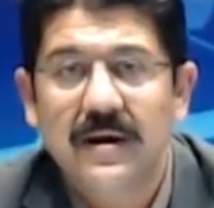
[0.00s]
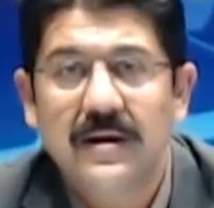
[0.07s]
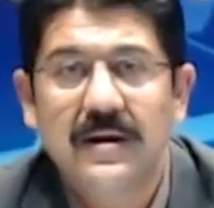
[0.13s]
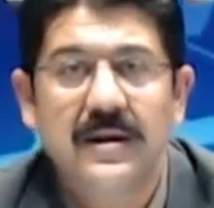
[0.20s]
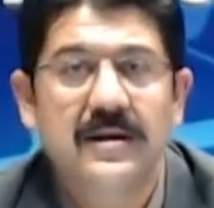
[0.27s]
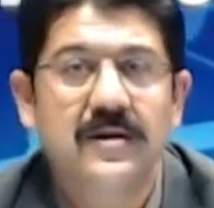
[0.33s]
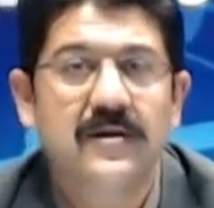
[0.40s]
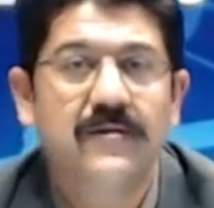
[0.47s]

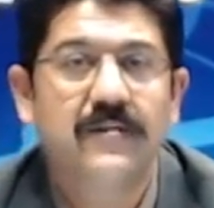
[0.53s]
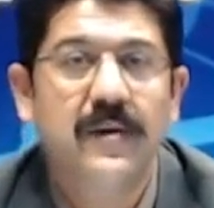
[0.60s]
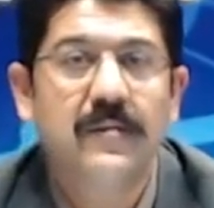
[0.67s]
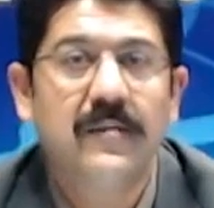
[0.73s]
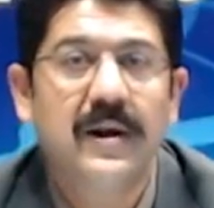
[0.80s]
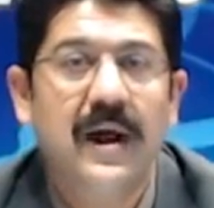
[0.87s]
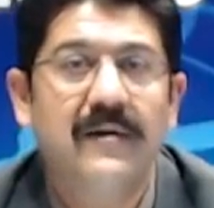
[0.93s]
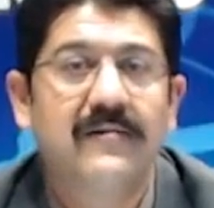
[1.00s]
Dozens of
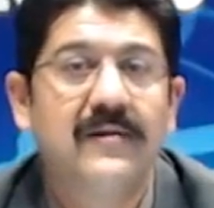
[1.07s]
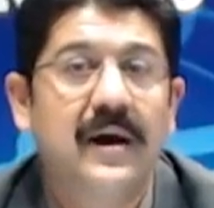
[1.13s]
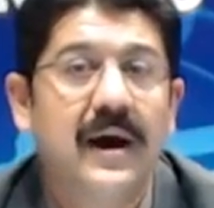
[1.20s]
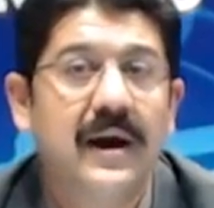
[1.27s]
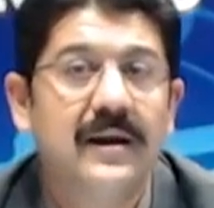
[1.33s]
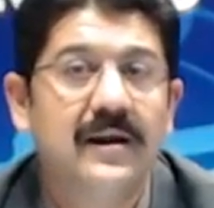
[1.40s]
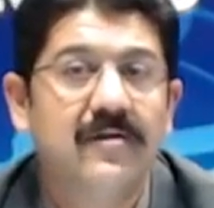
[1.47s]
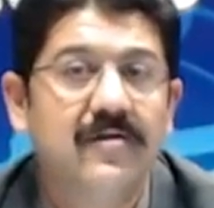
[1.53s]
people have
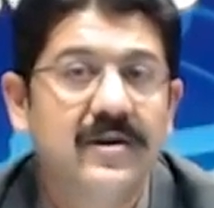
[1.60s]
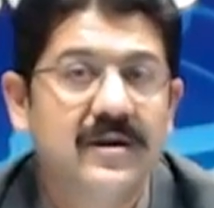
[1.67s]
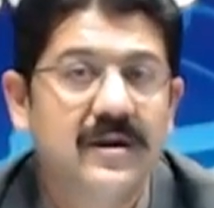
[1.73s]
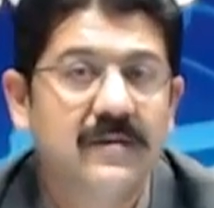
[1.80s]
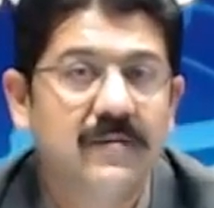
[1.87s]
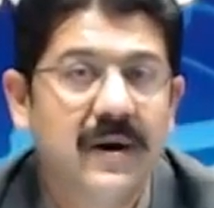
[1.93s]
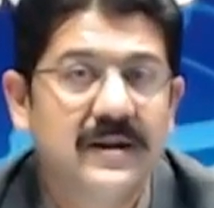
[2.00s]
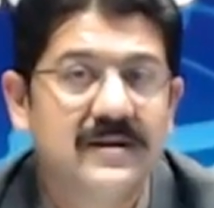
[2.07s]
died in
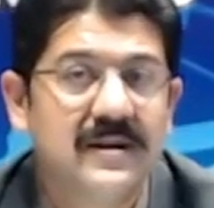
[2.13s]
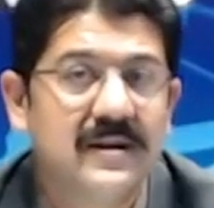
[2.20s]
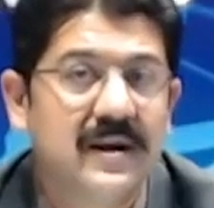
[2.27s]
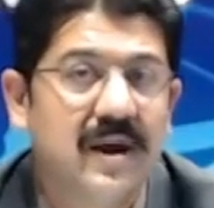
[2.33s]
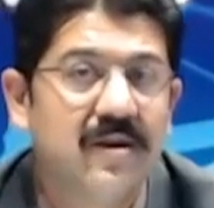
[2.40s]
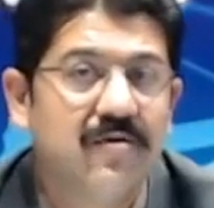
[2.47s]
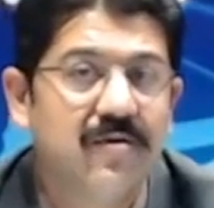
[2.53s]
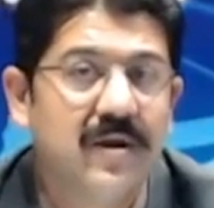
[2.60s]
recent months in the
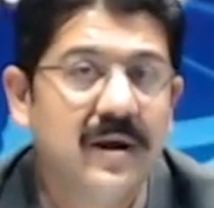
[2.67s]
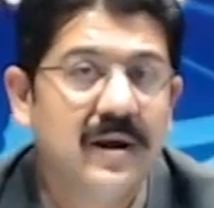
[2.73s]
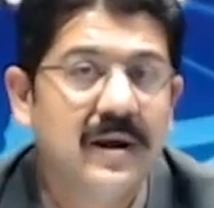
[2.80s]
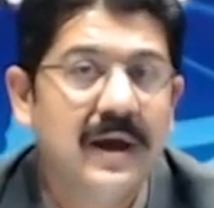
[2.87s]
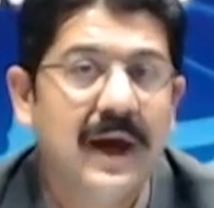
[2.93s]
country